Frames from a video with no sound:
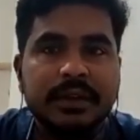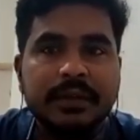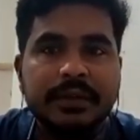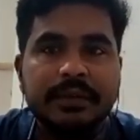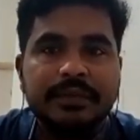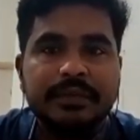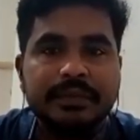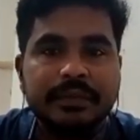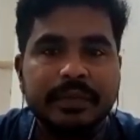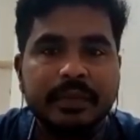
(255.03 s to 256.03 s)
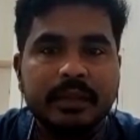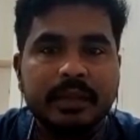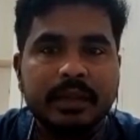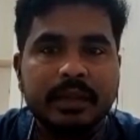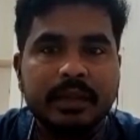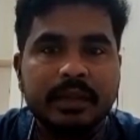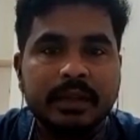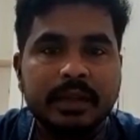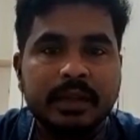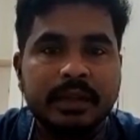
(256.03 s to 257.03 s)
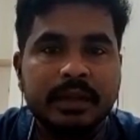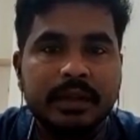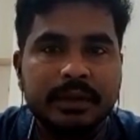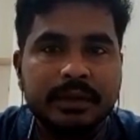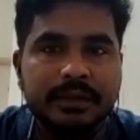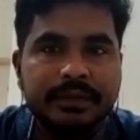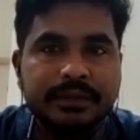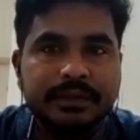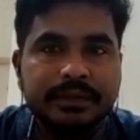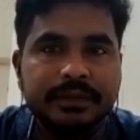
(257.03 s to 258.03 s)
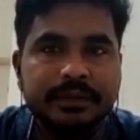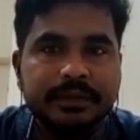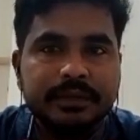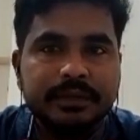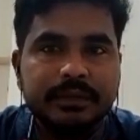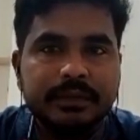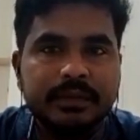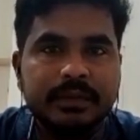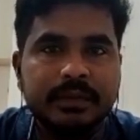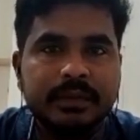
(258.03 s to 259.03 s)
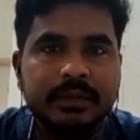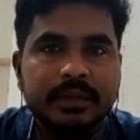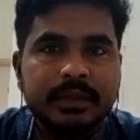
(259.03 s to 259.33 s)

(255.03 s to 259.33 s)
(silence)